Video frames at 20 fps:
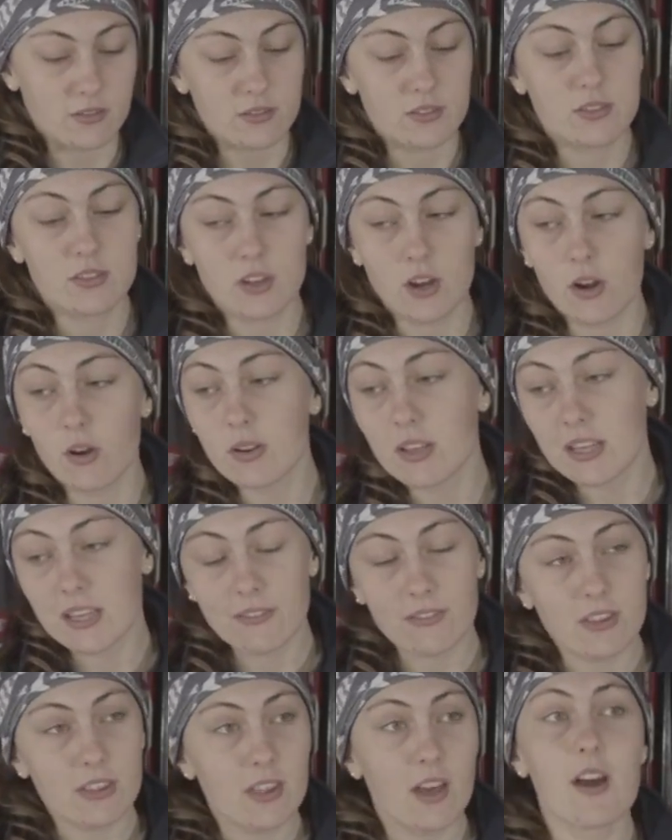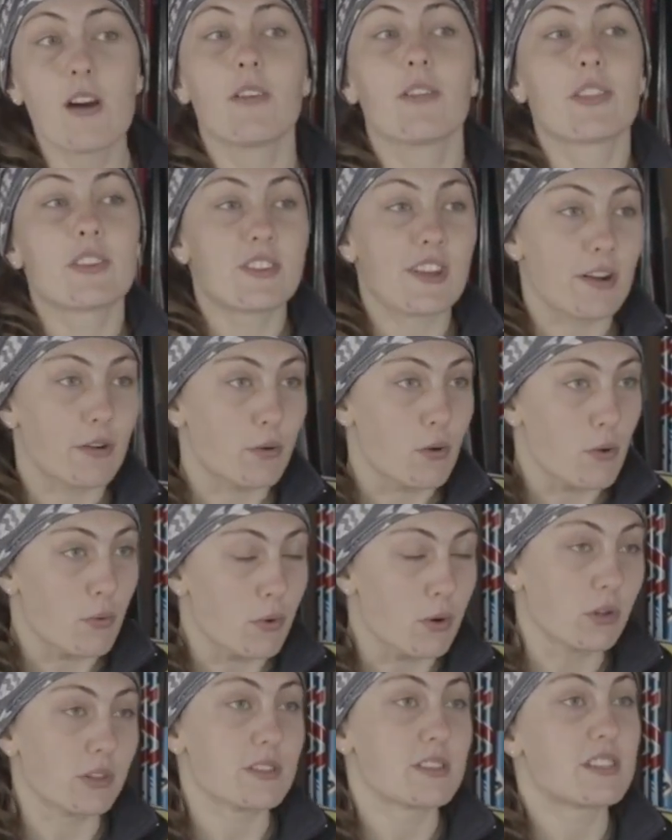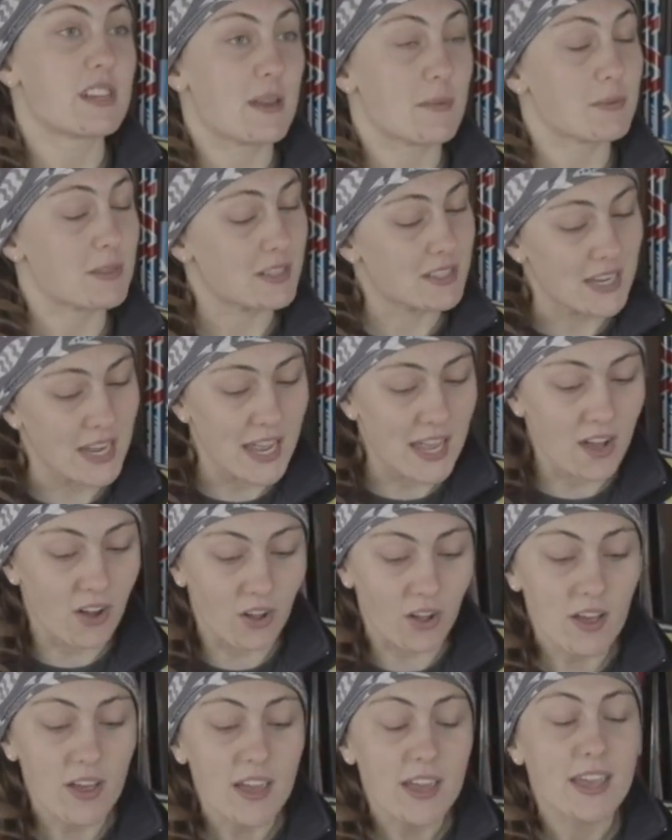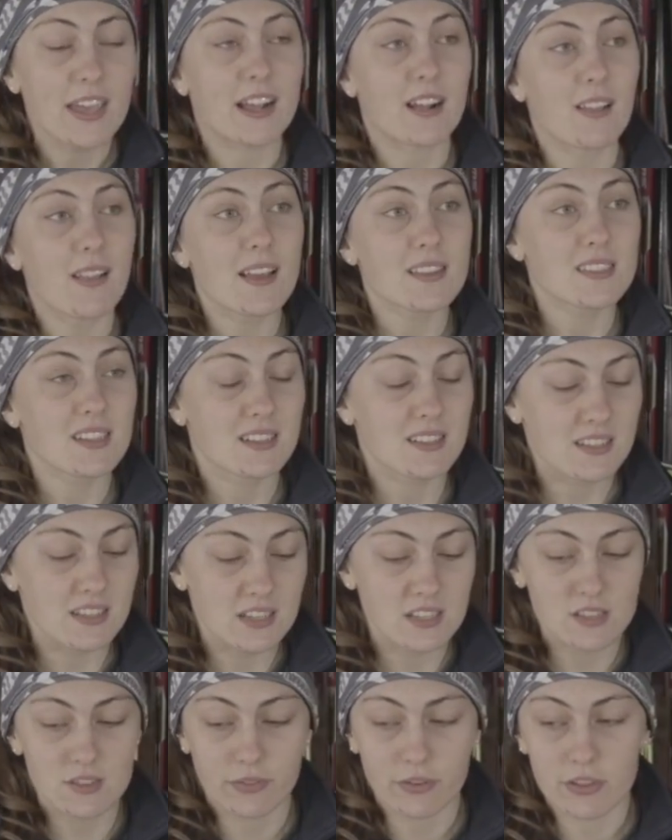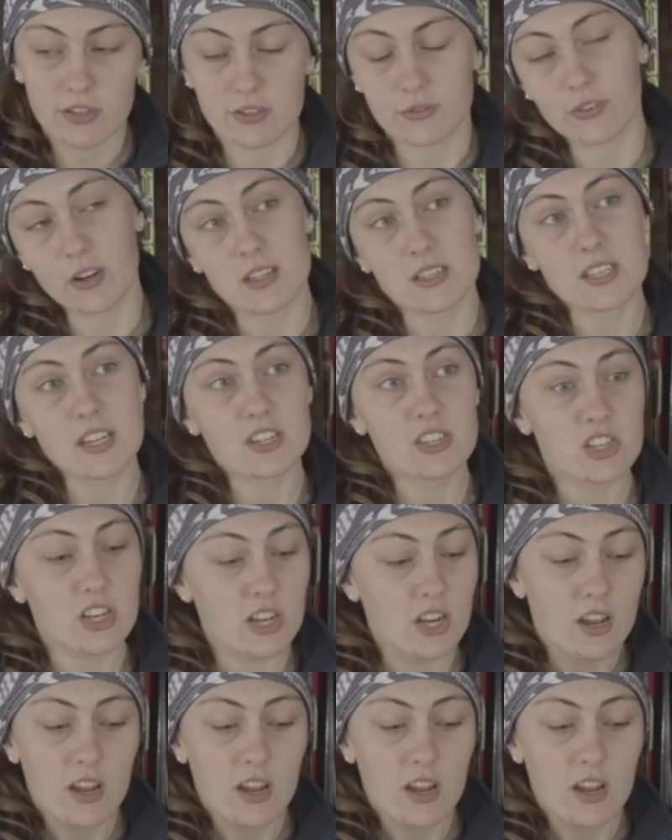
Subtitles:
So even though the general rule is tip to tail, in classic skis for this front section,